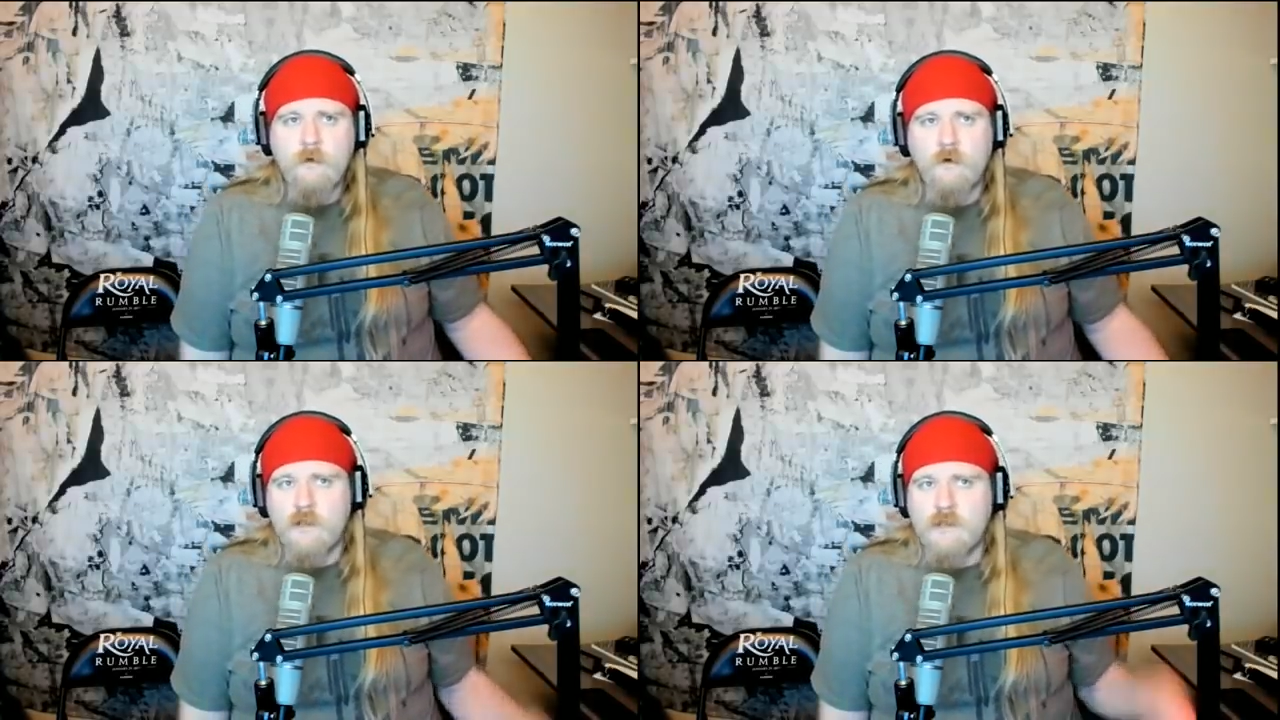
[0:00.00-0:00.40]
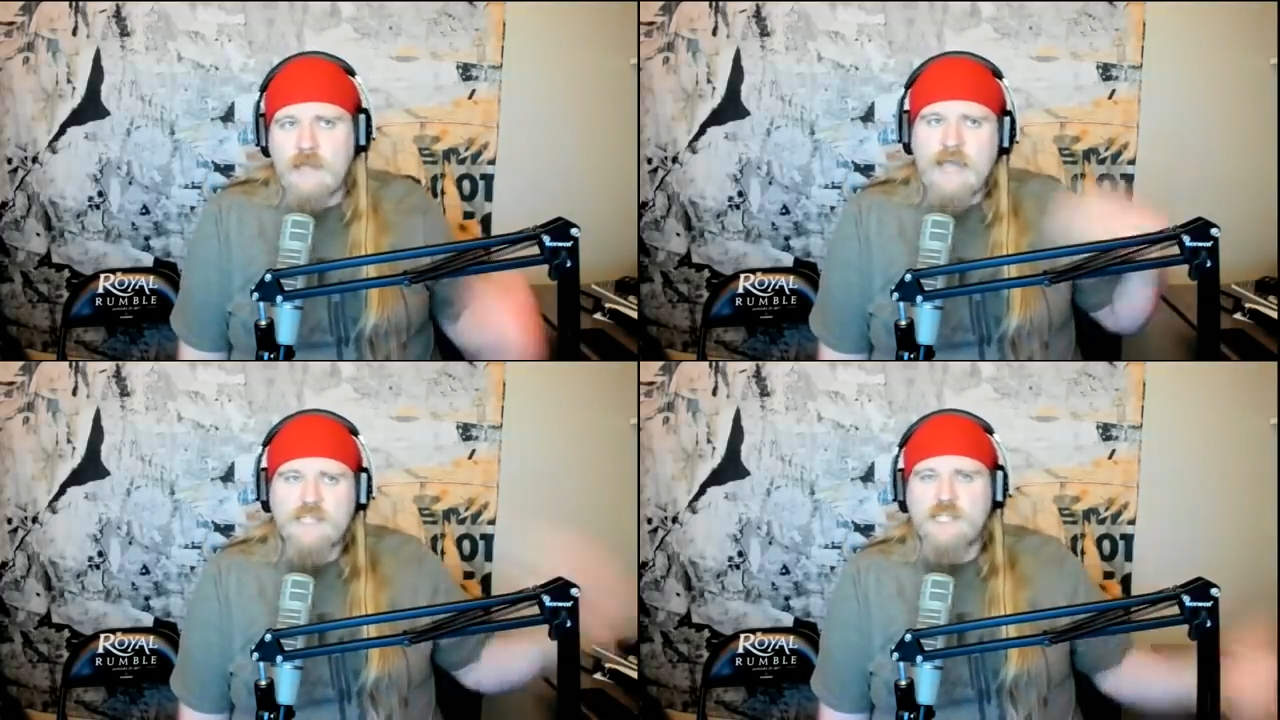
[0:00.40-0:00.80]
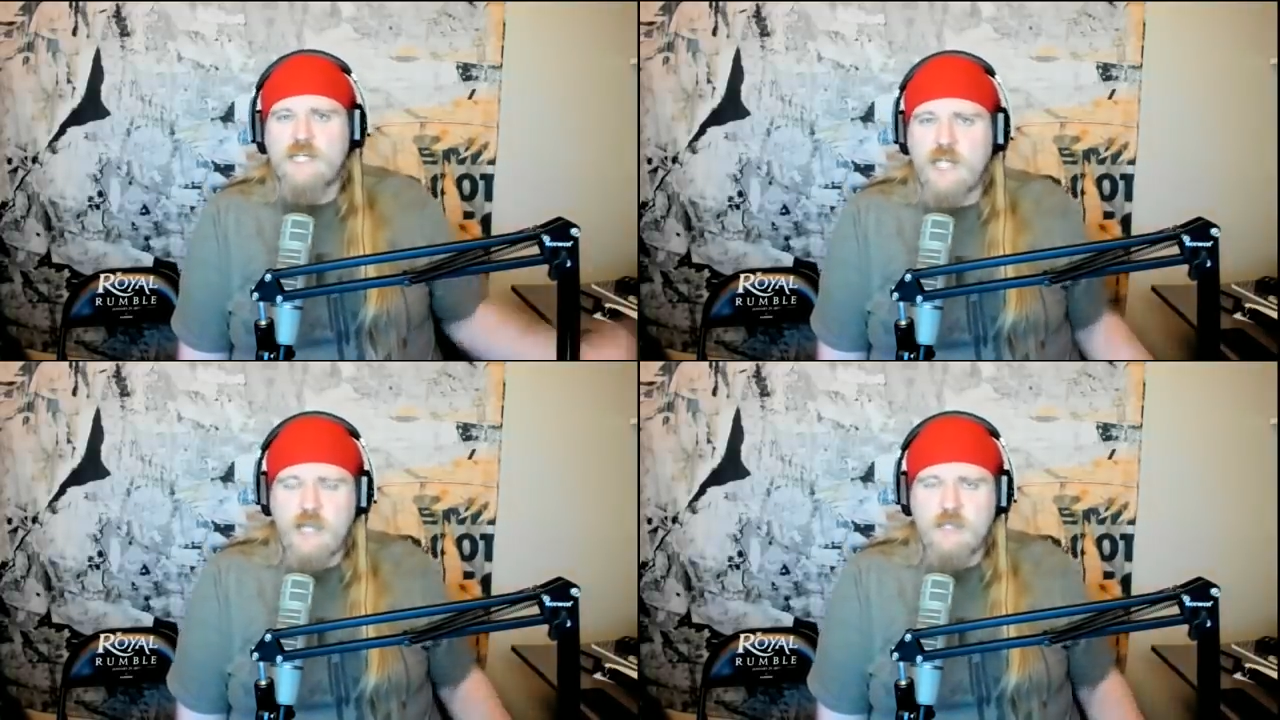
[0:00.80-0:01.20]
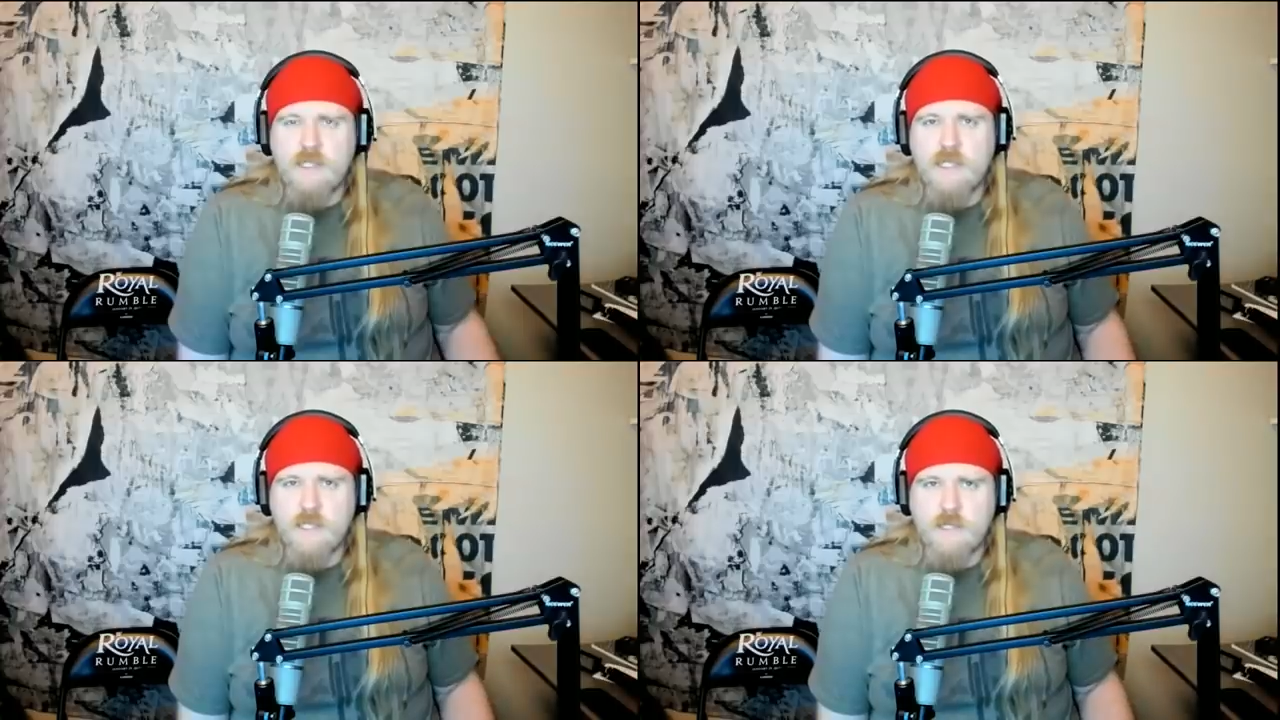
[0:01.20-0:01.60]
or a last chance
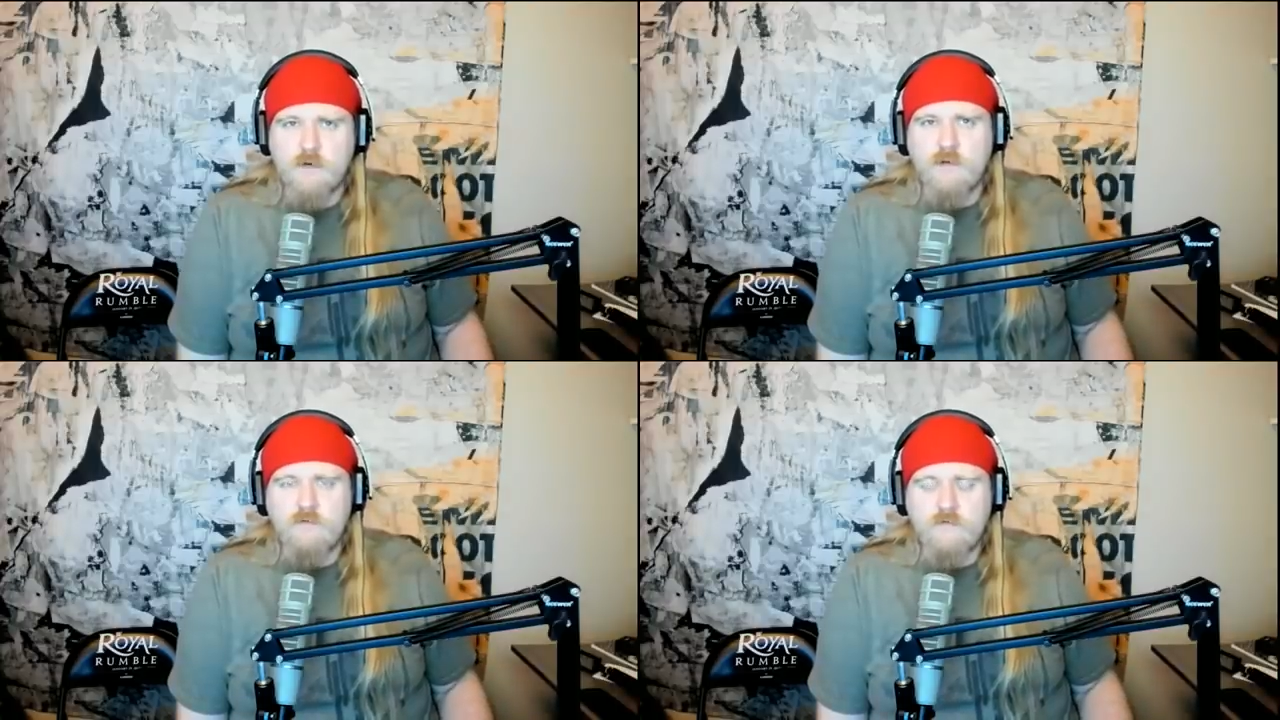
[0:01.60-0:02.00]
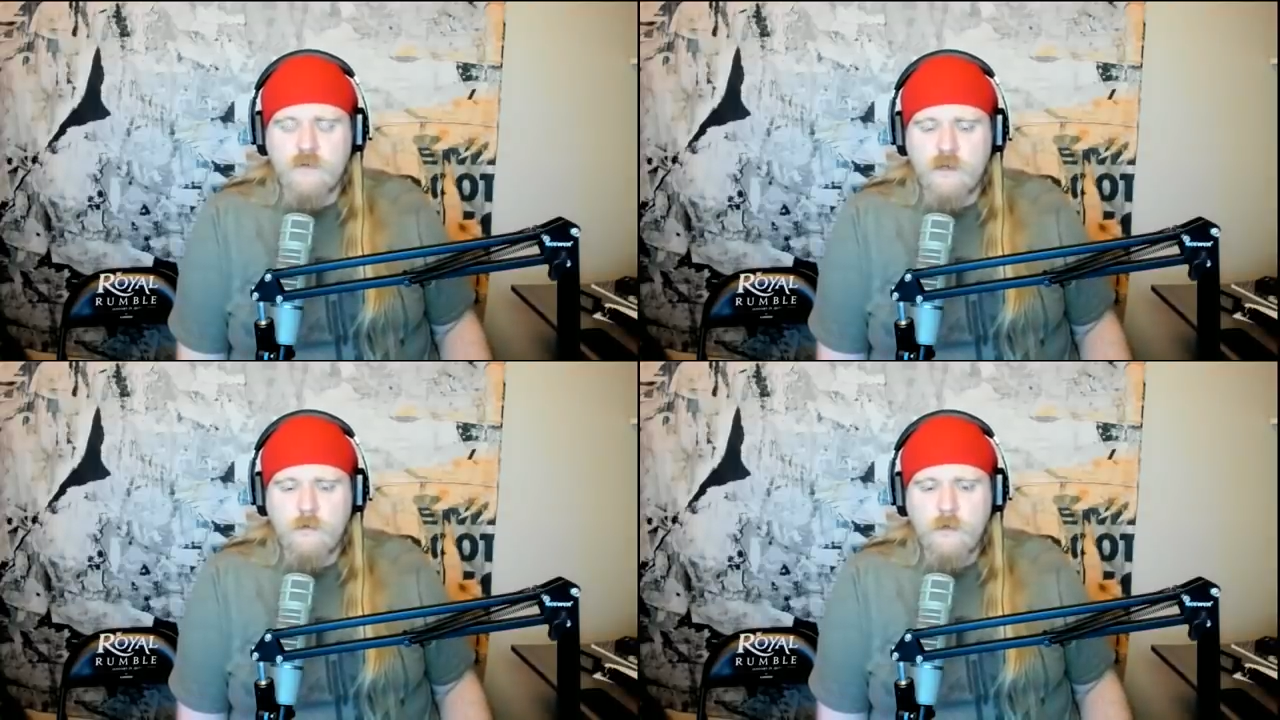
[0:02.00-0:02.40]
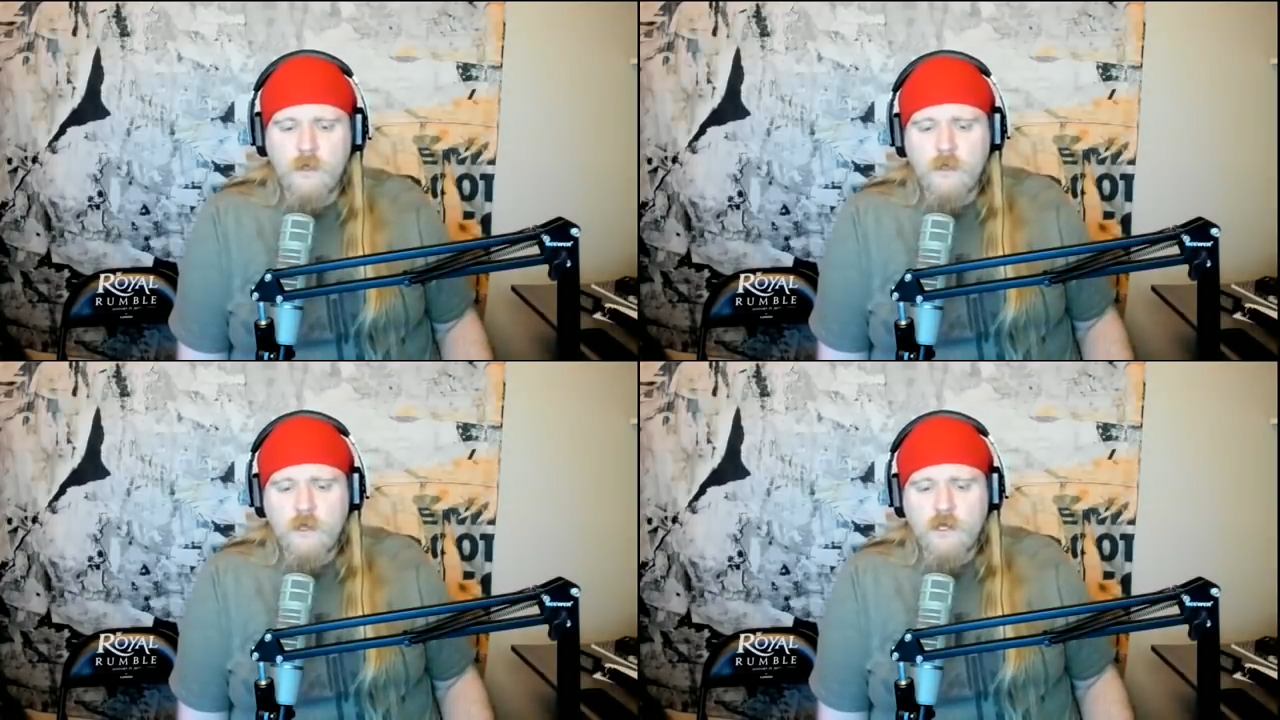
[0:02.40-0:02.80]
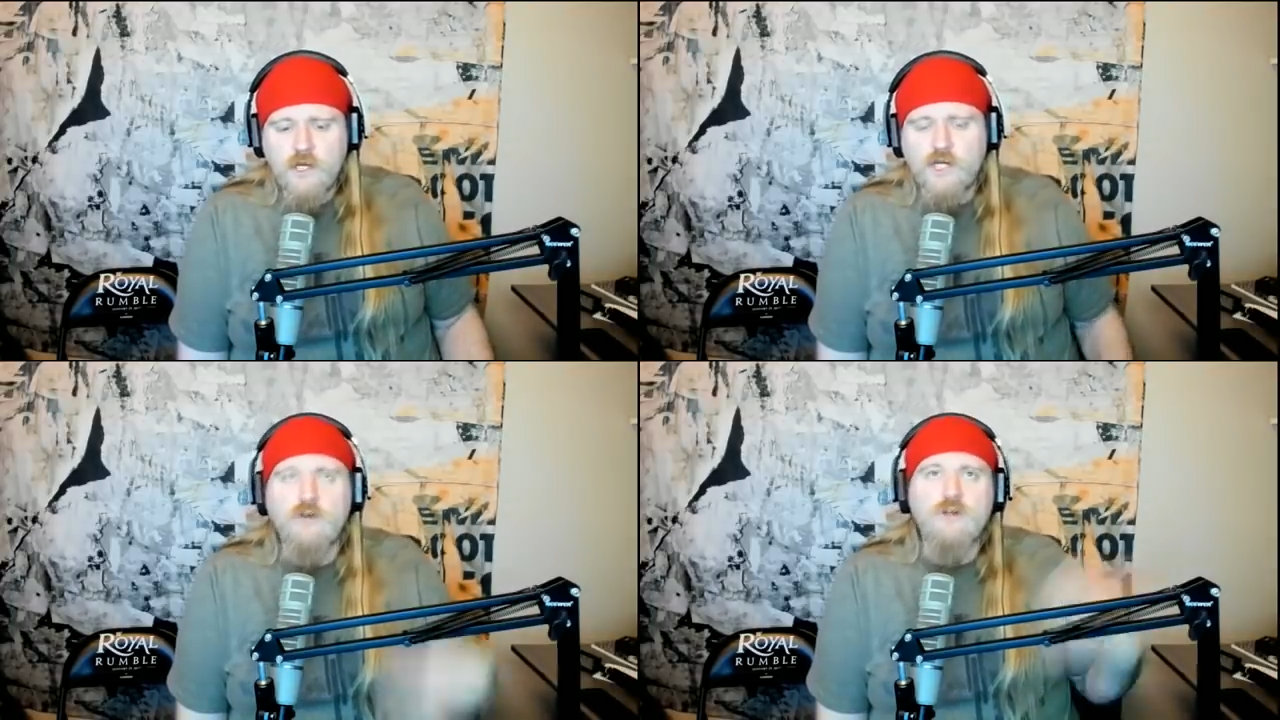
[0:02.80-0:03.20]
sort of
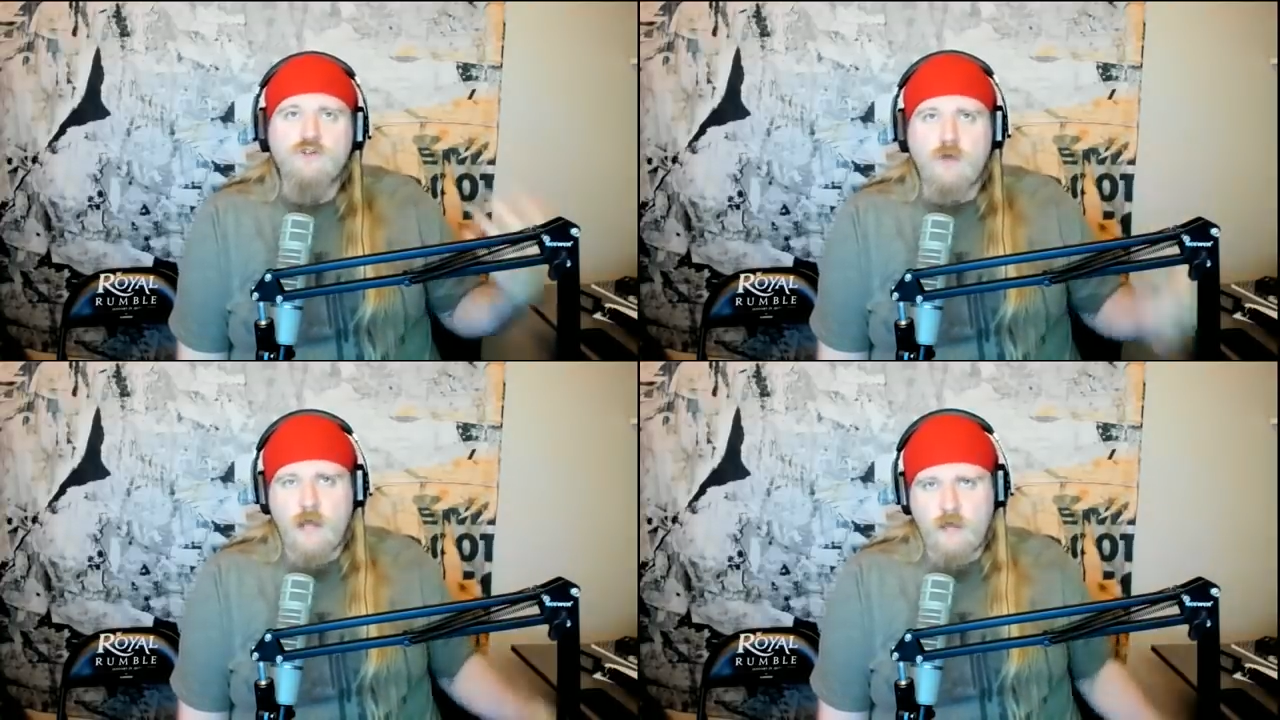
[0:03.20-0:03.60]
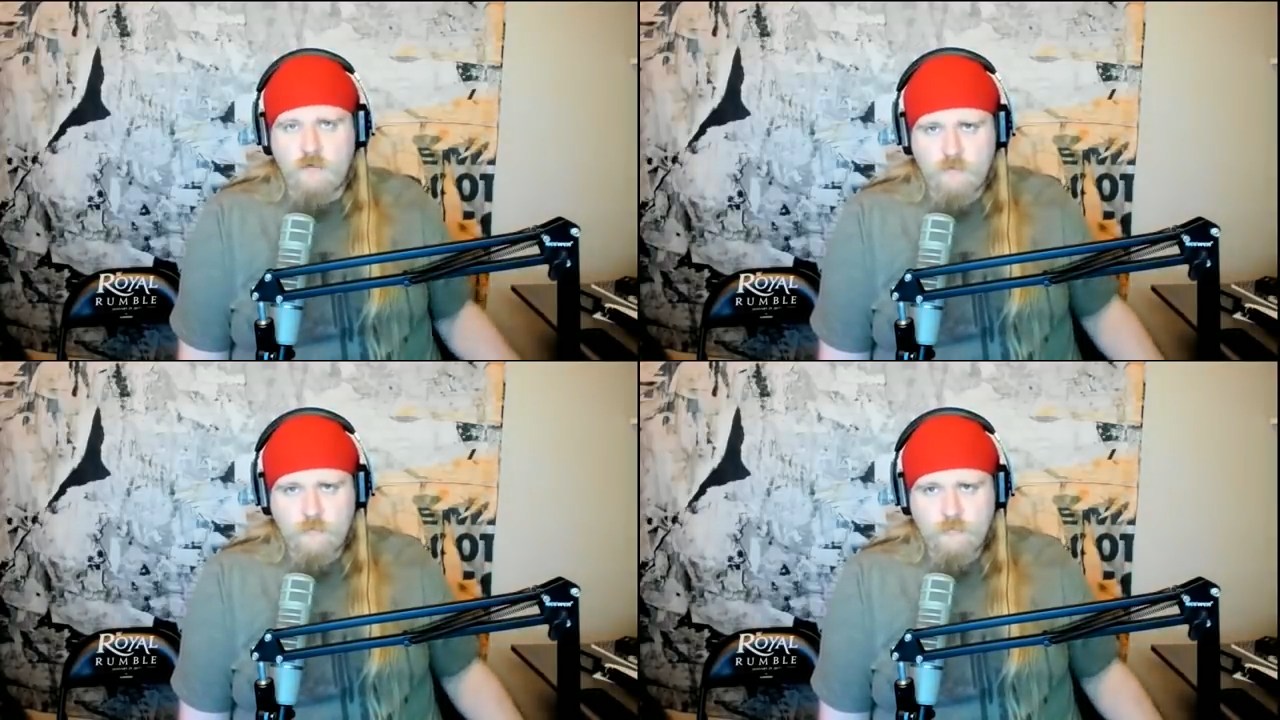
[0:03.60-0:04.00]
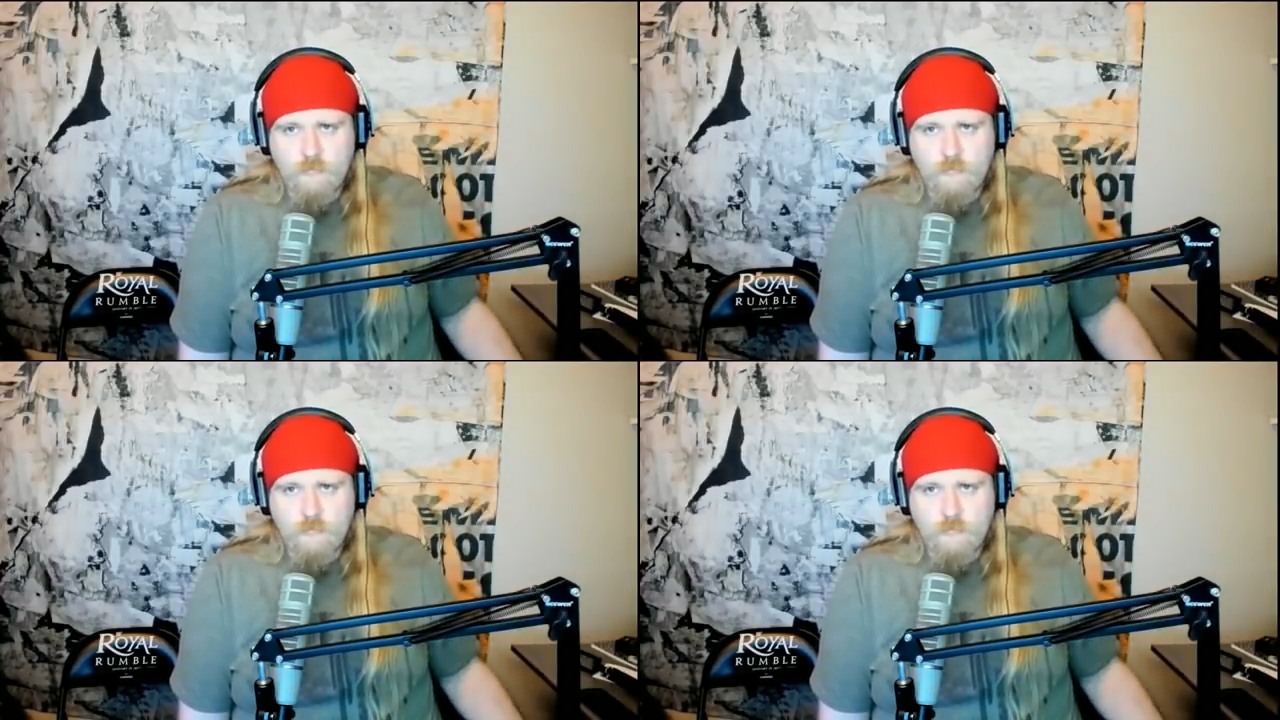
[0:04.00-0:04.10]
shirt drive